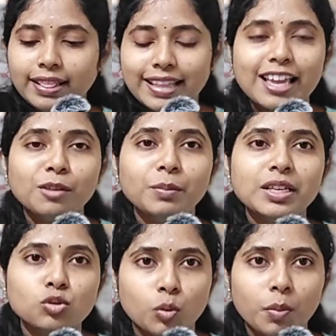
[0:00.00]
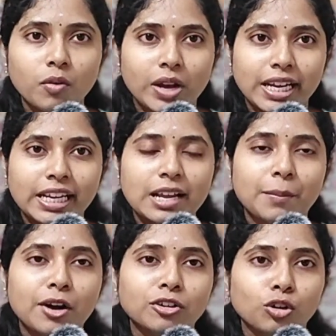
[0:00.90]
they'll be super worried
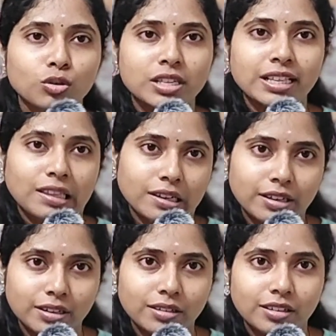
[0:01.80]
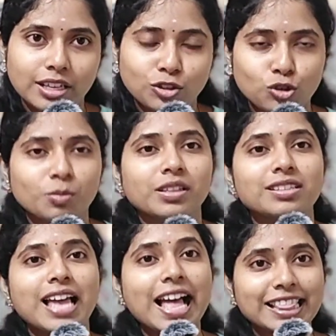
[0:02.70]
about losing their
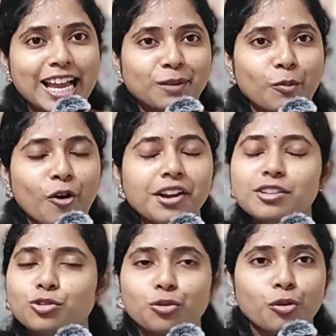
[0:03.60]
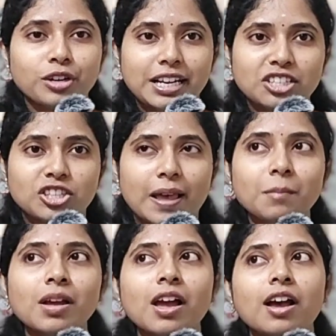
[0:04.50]
instruments at that point so don't reach them